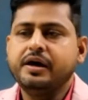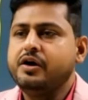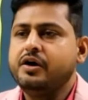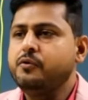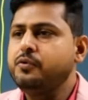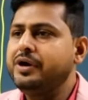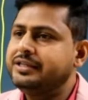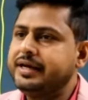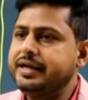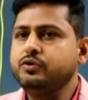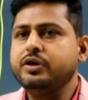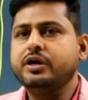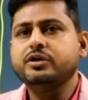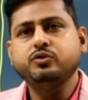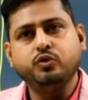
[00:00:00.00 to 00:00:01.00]
Whether you
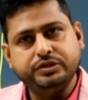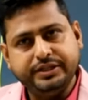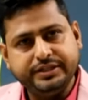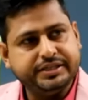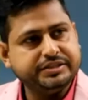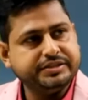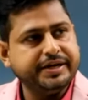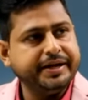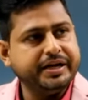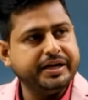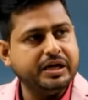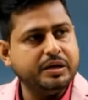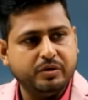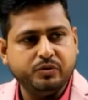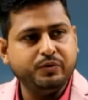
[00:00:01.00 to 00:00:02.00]
are using the static,
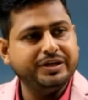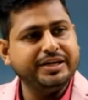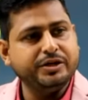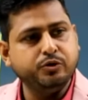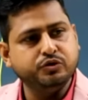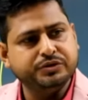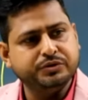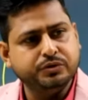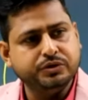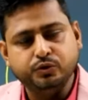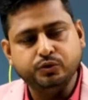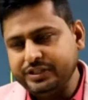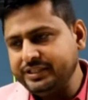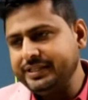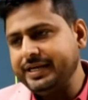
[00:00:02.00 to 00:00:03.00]
whether you
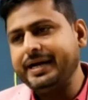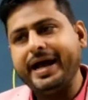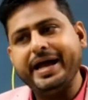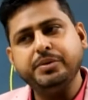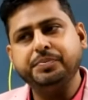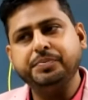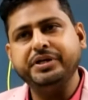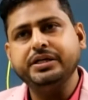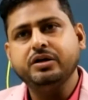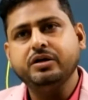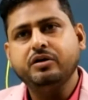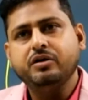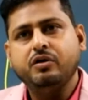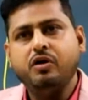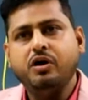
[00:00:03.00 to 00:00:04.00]
using that IP
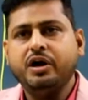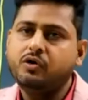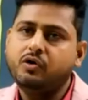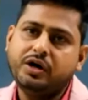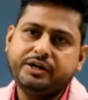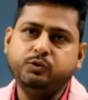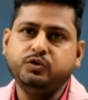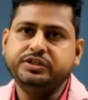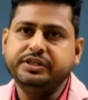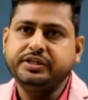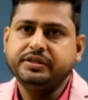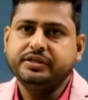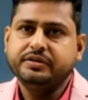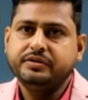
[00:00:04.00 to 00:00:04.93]
or not using.